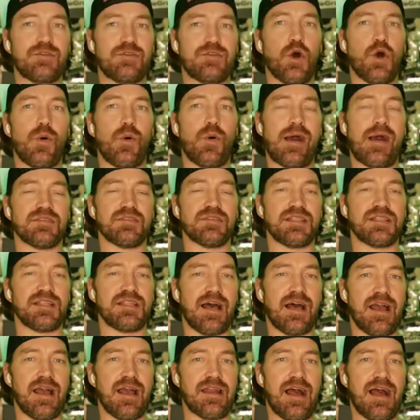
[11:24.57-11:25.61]
Go
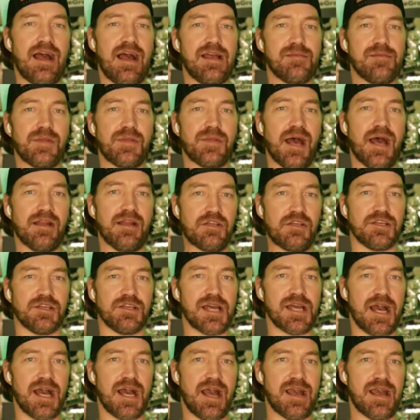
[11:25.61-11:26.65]
outside. I am not good
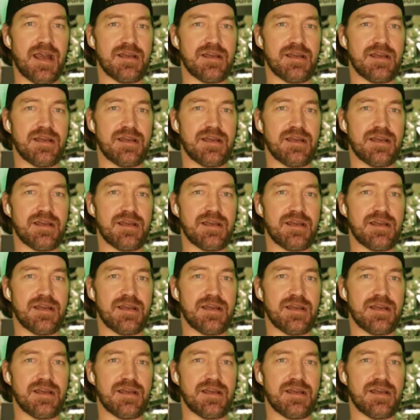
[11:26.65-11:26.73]
high.